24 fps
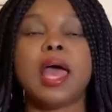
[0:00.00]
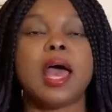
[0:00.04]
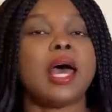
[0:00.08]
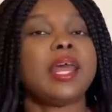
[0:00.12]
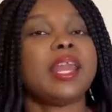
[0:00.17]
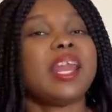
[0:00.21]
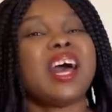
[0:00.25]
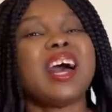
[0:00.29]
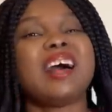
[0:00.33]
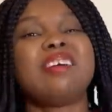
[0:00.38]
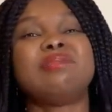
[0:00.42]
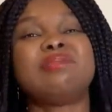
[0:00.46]

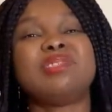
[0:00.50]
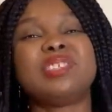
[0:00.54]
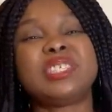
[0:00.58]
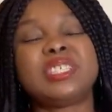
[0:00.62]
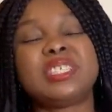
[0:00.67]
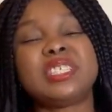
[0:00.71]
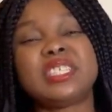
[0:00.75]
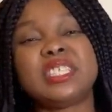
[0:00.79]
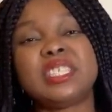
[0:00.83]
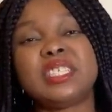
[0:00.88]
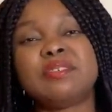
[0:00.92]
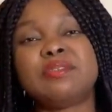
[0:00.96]
and have
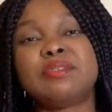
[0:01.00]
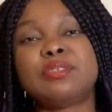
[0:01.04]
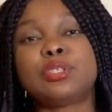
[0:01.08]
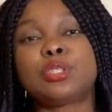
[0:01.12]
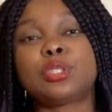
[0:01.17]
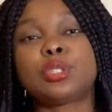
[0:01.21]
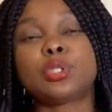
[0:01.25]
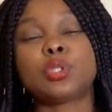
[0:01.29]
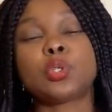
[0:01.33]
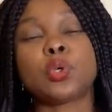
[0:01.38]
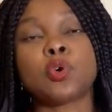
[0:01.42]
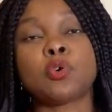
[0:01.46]
received
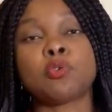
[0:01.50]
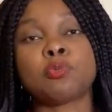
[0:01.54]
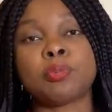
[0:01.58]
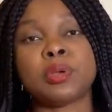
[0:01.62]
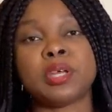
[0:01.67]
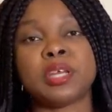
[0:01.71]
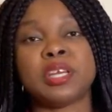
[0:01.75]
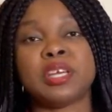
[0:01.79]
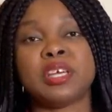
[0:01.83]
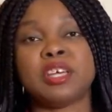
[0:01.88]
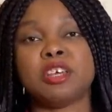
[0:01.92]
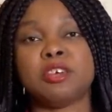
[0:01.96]
so
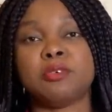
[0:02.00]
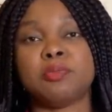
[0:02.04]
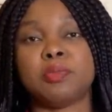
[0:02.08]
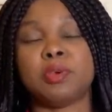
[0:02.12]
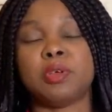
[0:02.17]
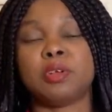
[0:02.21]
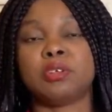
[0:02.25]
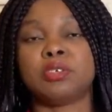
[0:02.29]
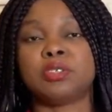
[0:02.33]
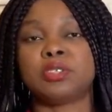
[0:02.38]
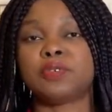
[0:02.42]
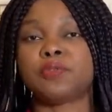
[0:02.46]
many
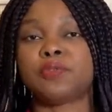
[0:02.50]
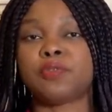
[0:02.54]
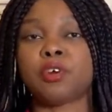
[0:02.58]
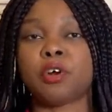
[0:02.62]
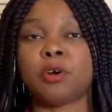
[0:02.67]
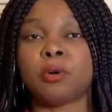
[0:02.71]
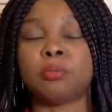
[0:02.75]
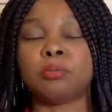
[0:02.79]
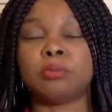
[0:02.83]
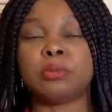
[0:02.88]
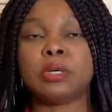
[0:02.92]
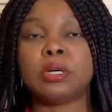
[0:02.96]
emails
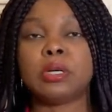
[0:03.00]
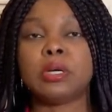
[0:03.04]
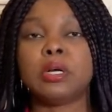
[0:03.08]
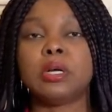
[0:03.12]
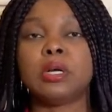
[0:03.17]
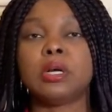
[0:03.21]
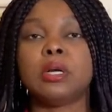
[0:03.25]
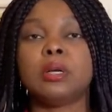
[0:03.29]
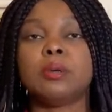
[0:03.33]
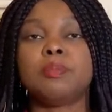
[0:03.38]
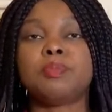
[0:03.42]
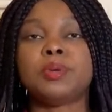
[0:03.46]
from
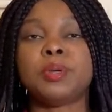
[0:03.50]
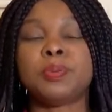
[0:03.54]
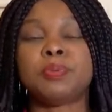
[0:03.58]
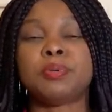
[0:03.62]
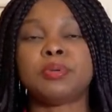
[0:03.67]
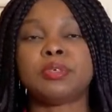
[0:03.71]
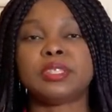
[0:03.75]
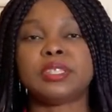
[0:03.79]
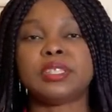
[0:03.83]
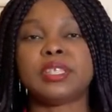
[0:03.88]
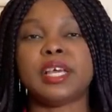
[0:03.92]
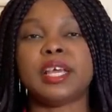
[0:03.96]

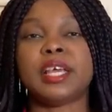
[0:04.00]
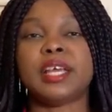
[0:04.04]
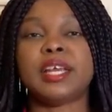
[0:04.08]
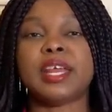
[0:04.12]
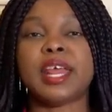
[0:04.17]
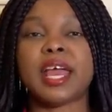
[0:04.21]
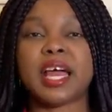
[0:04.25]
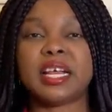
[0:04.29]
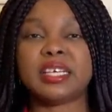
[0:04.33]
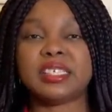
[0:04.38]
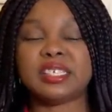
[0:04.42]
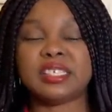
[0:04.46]
people saying
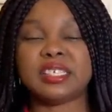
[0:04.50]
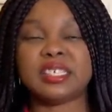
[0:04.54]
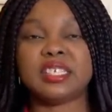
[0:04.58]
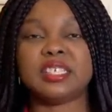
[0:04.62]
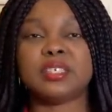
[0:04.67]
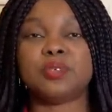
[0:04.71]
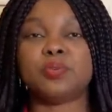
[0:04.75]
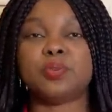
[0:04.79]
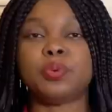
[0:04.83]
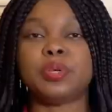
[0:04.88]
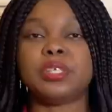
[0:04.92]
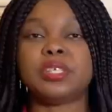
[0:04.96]
they are
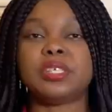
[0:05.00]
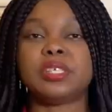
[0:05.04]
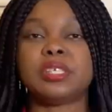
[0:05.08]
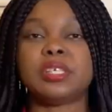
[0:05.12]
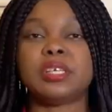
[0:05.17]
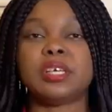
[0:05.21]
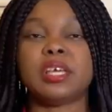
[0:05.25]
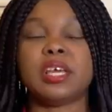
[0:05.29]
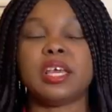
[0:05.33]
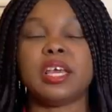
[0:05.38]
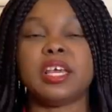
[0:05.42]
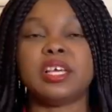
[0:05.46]
dealing
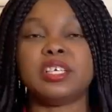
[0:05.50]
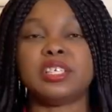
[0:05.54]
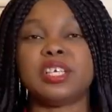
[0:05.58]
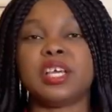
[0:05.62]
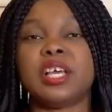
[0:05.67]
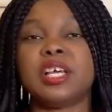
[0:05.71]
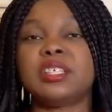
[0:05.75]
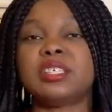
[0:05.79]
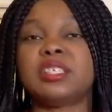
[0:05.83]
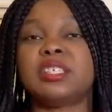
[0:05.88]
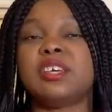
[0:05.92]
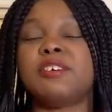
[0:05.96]
with
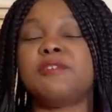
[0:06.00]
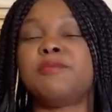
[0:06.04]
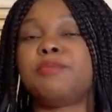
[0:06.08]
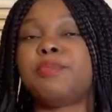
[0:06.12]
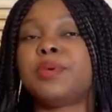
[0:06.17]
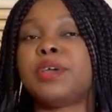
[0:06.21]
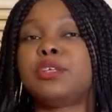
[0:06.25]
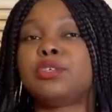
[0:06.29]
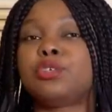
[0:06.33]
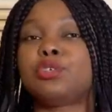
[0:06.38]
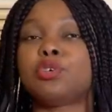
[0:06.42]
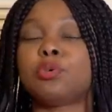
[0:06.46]
agents, they've
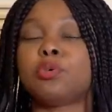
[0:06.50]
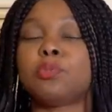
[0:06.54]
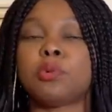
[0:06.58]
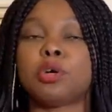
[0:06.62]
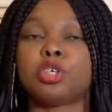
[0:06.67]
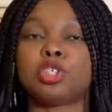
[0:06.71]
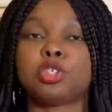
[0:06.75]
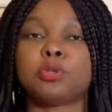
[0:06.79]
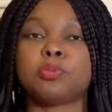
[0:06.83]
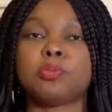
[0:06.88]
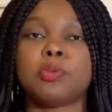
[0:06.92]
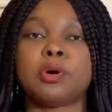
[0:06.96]
paid so
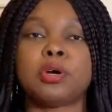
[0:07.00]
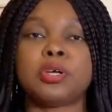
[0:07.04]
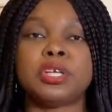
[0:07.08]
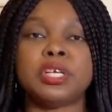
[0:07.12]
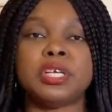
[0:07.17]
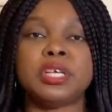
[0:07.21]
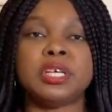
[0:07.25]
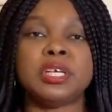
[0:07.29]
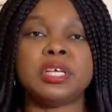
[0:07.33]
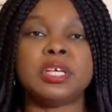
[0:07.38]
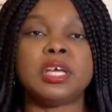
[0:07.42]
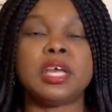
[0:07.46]
much
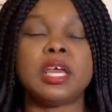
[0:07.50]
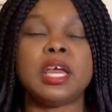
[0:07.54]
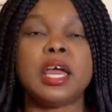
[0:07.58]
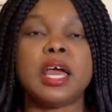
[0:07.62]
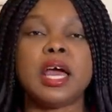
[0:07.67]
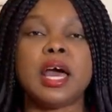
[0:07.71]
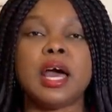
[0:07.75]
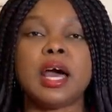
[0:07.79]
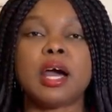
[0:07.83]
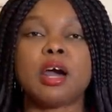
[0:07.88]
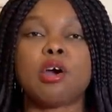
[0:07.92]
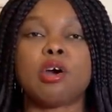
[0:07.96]
money
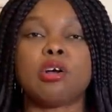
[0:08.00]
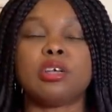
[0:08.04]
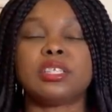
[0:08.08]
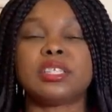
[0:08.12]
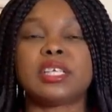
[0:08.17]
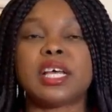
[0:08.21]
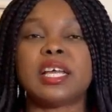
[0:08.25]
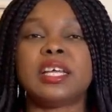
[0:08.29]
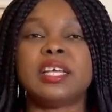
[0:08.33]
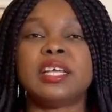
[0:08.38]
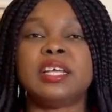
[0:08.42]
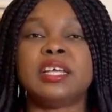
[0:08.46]

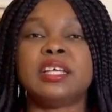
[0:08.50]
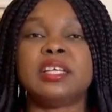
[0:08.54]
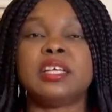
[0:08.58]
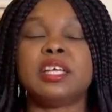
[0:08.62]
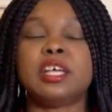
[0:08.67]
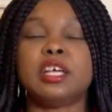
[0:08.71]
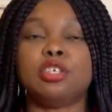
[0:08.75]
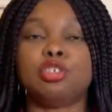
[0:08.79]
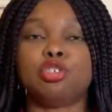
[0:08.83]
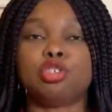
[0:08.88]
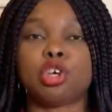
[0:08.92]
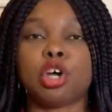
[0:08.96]
concerning
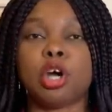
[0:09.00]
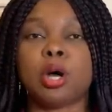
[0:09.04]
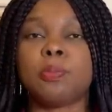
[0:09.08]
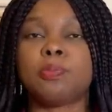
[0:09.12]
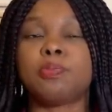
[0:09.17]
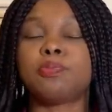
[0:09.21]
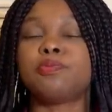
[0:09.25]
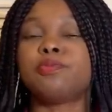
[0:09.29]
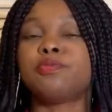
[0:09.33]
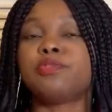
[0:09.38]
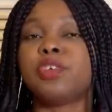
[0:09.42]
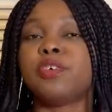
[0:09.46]
a job,
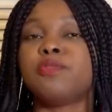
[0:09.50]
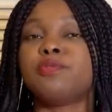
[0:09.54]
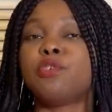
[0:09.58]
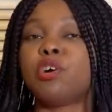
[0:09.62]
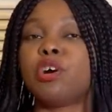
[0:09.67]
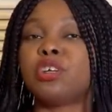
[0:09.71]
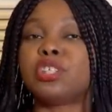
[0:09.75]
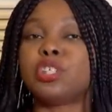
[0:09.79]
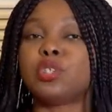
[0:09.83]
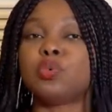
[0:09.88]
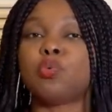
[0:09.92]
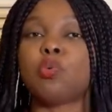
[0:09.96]
they've
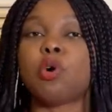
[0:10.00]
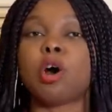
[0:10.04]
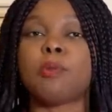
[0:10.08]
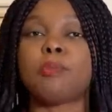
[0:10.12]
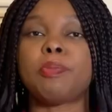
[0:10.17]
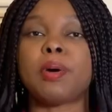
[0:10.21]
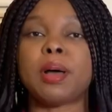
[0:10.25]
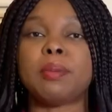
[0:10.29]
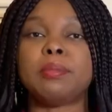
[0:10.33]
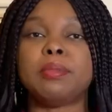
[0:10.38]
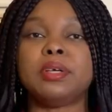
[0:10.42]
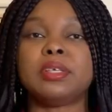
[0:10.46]
gotten work
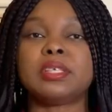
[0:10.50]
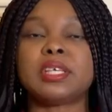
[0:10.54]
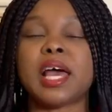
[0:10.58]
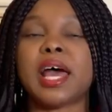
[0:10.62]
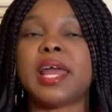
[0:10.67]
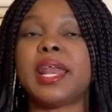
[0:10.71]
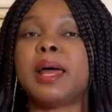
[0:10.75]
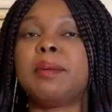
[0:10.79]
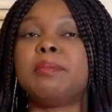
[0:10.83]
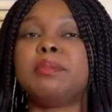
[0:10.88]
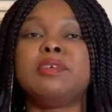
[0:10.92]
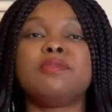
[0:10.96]
permit.
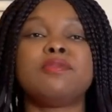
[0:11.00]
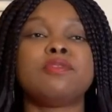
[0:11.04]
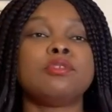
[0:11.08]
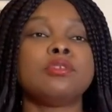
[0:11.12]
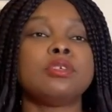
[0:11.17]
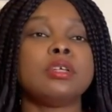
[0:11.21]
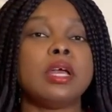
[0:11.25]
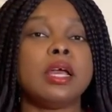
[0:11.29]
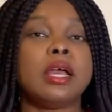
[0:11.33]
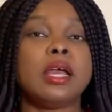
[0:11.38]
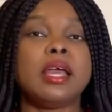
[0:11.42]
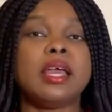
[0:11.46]
And I'm
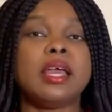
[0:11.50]
even